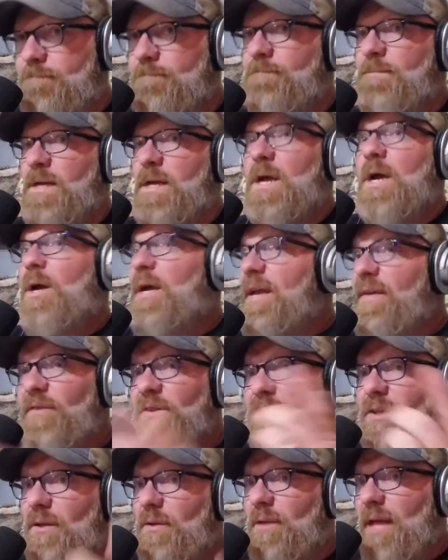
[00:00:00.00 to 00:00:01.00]
Mm-hmm.
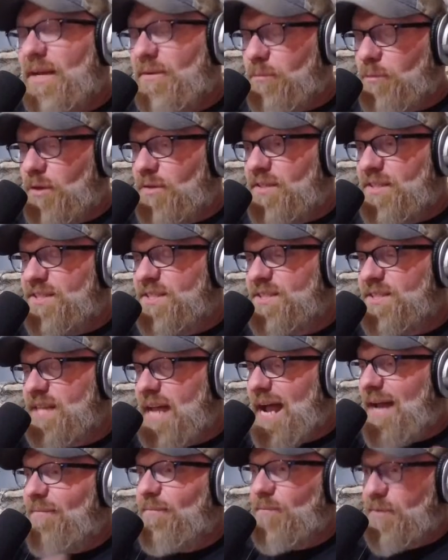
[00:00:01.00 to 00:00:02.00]
Even like this
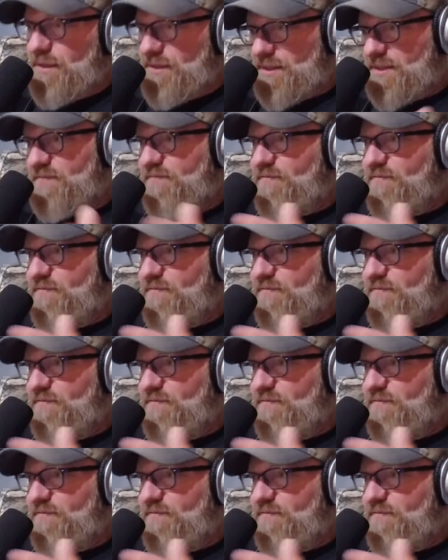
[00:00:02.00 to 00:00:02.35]
is